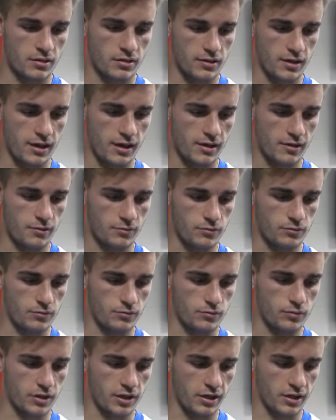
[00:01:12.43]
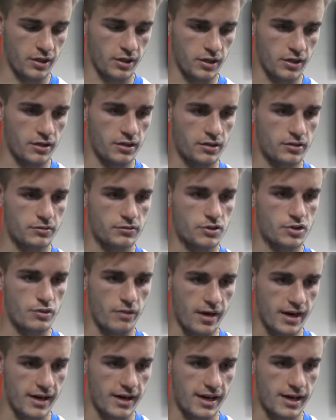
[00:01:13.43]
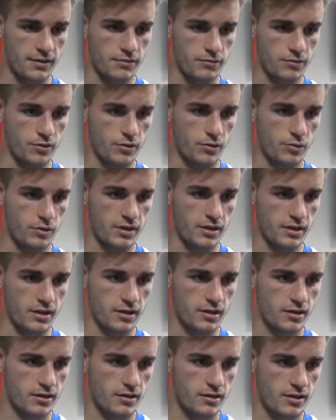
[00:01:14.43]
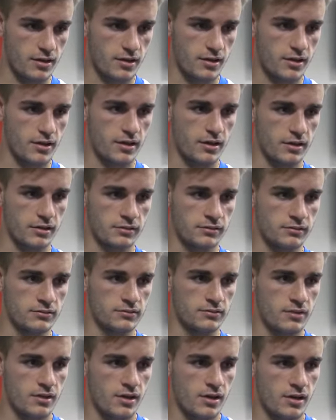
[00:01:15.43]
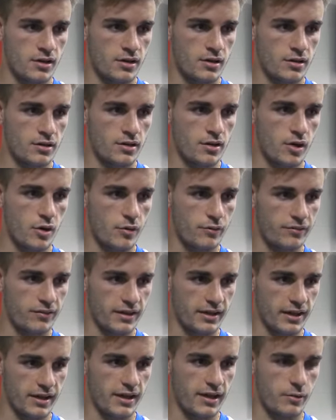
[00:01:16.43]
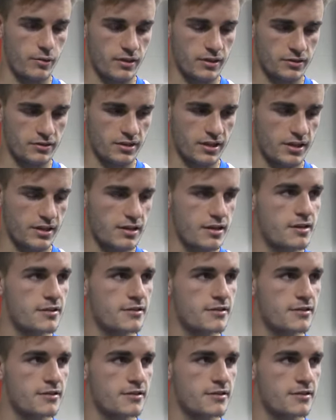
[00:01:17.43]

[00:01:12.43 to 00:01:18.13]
we're going to train hard through the week and hopefully get that win on Saturday.